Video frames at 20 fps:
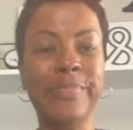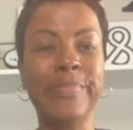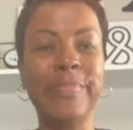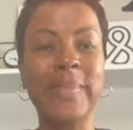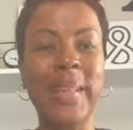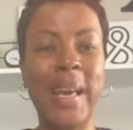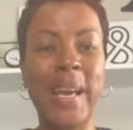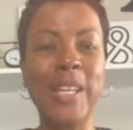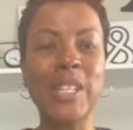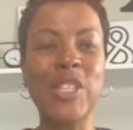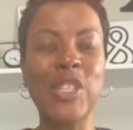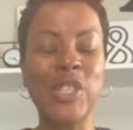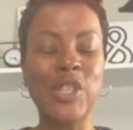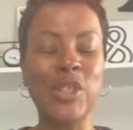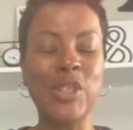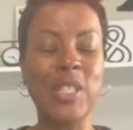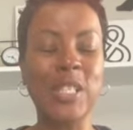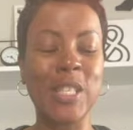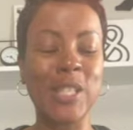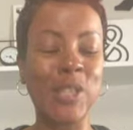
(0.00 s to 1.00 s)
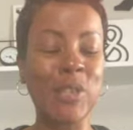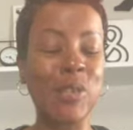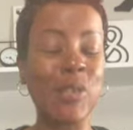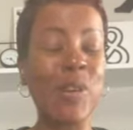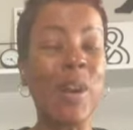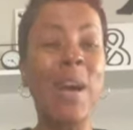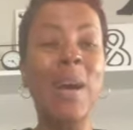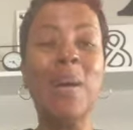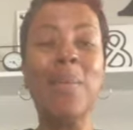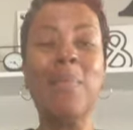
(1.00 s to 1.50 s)
I sure
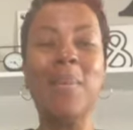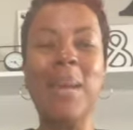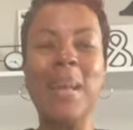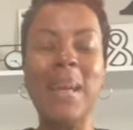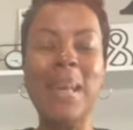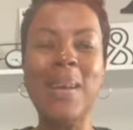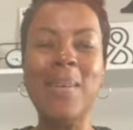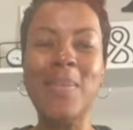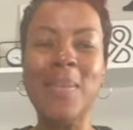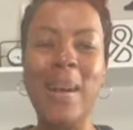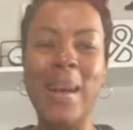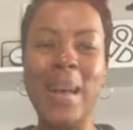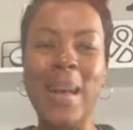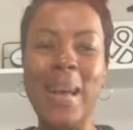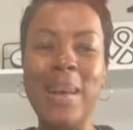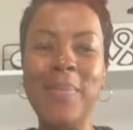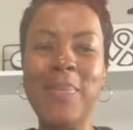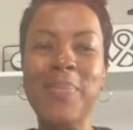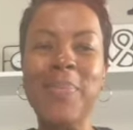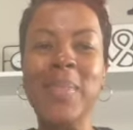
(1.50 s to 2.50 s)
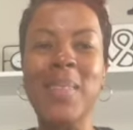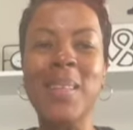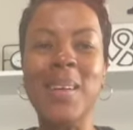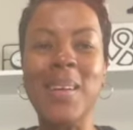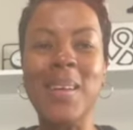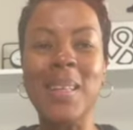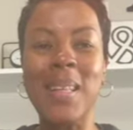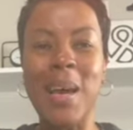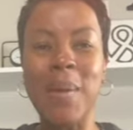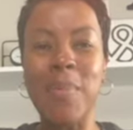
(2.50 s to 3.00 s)
do. But anyway,
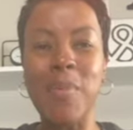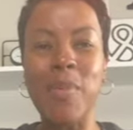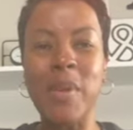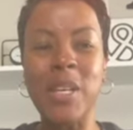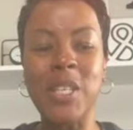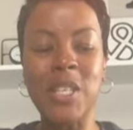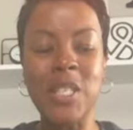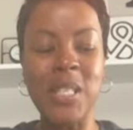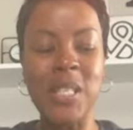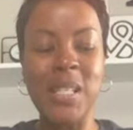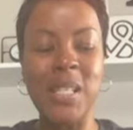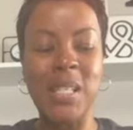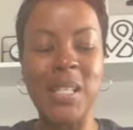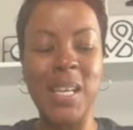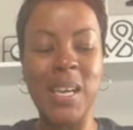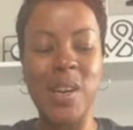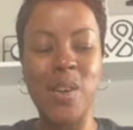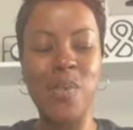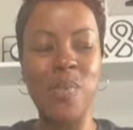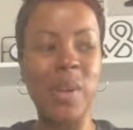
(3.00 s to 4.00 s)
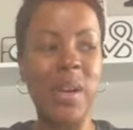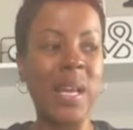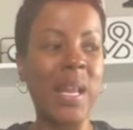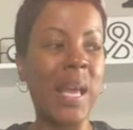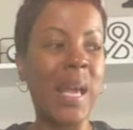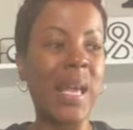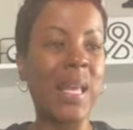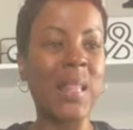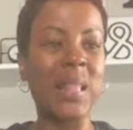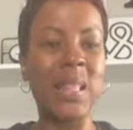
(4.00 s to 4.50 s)
the collaboration is
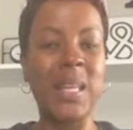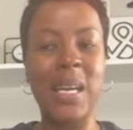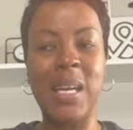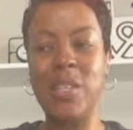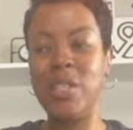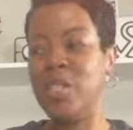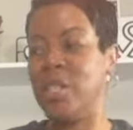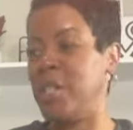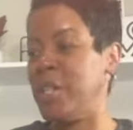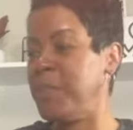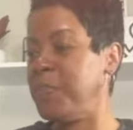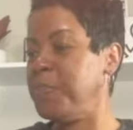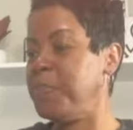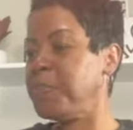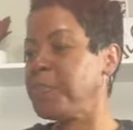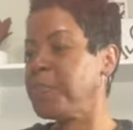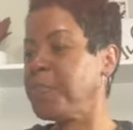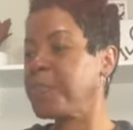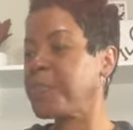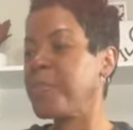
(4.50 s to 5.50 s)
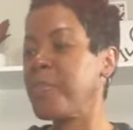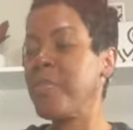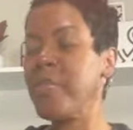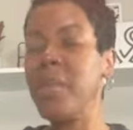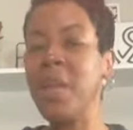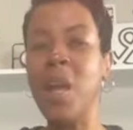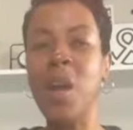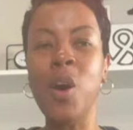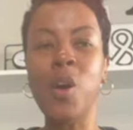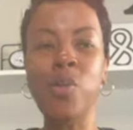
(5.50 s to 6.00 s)
Decorate a Lantern,
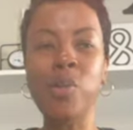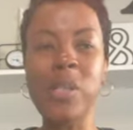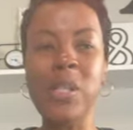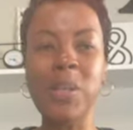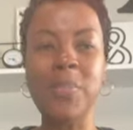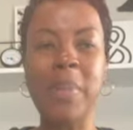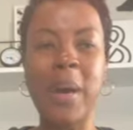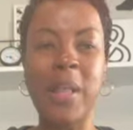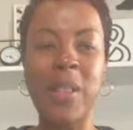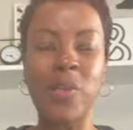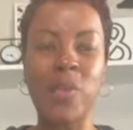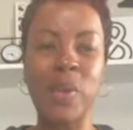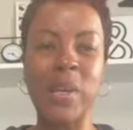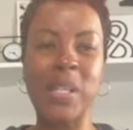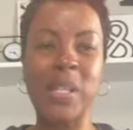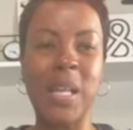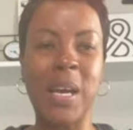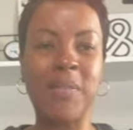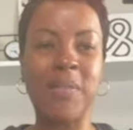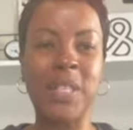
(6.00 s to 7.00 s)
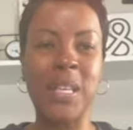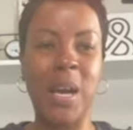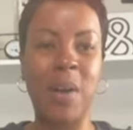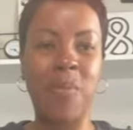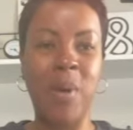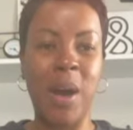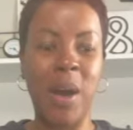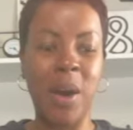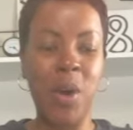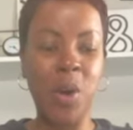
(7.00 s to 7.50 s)
hosted by the Grace Life
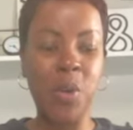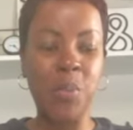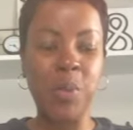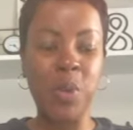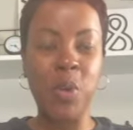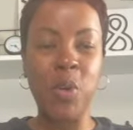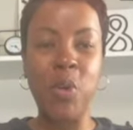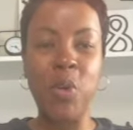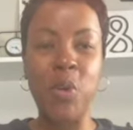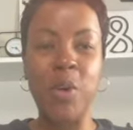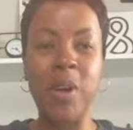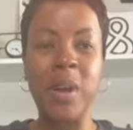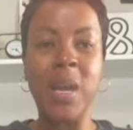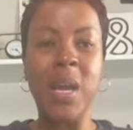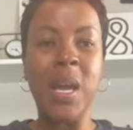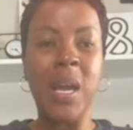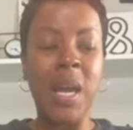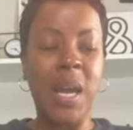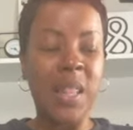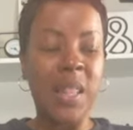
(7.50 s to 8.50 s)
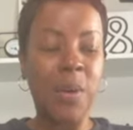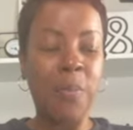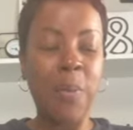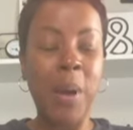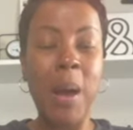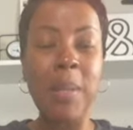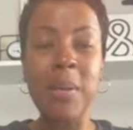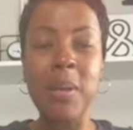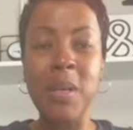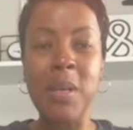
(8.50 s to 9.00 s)
DIY Home Decor. And there are
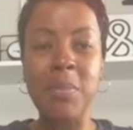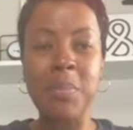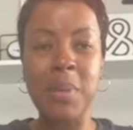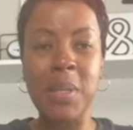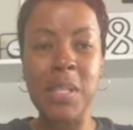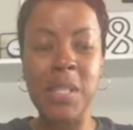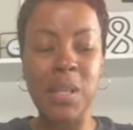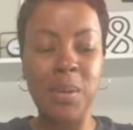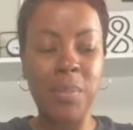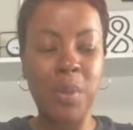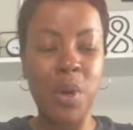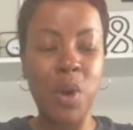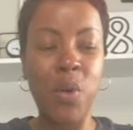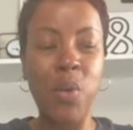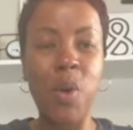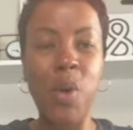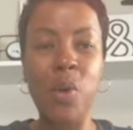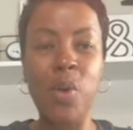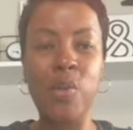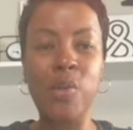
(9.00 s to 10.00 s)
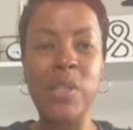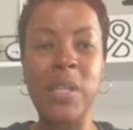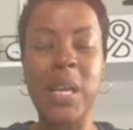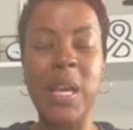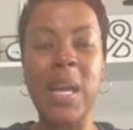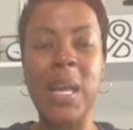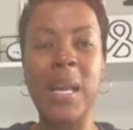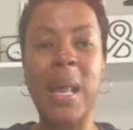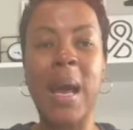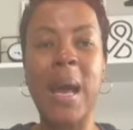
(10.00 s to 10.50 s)
probably going to be some co-hosts,
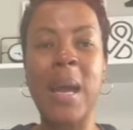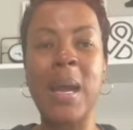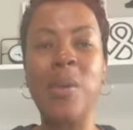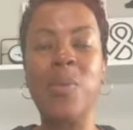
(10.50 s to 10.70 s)
and I